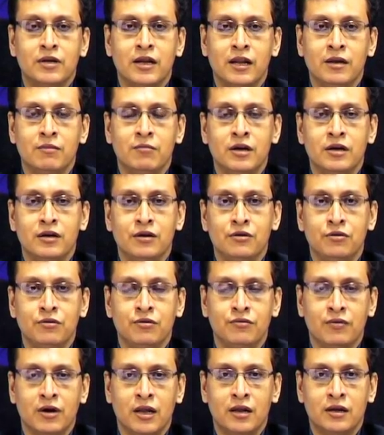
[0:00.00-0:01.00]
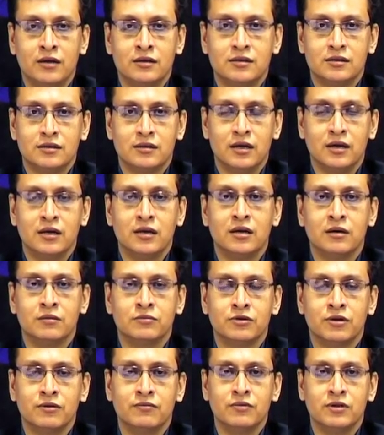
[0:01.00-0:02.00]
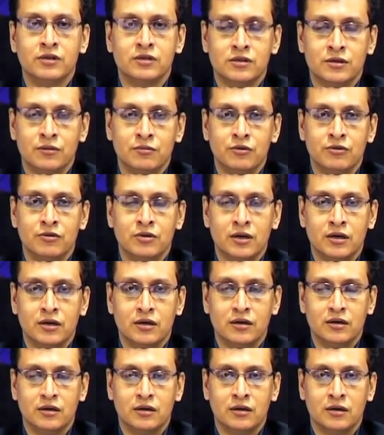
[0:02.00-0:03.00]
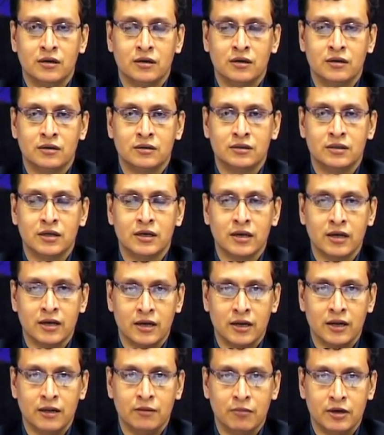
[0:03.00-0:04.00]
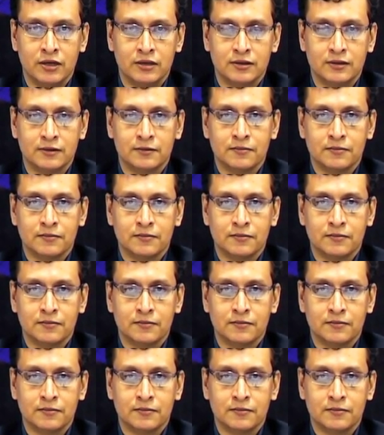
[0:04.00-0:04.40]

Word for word: element equivalence in terms of distributed uh, circuit elements.